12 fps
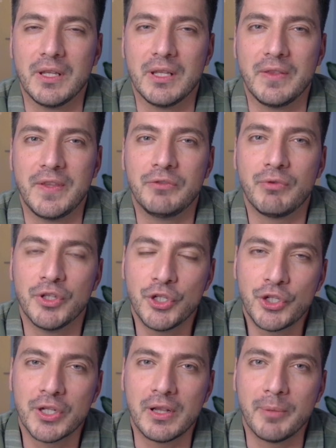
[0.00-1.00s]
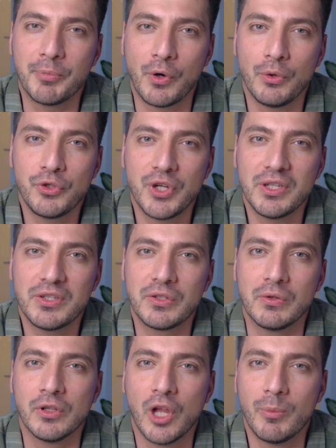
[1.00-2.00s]
The traditional approaches
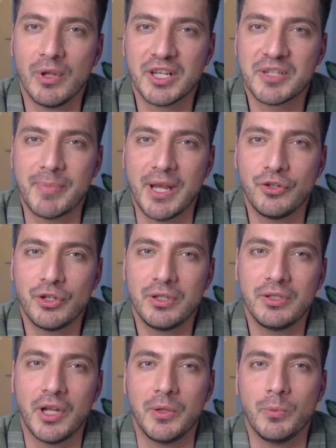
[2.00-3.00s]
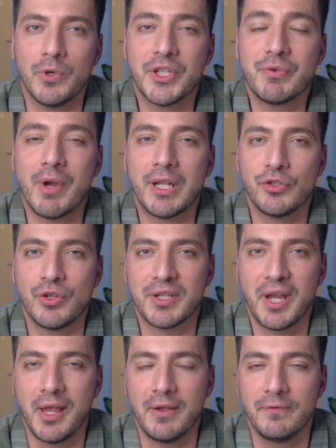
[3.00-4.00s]
to global expansion, and what strategies
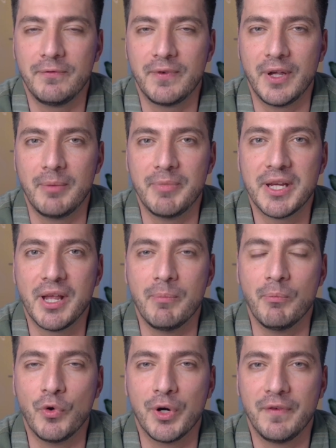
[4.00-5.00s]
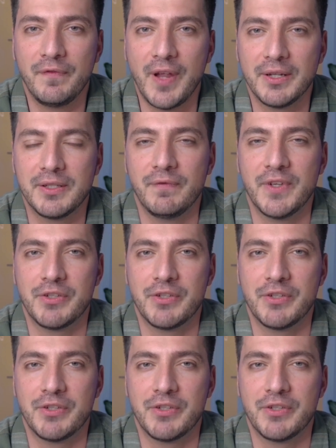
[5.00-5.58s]
have become more effective as a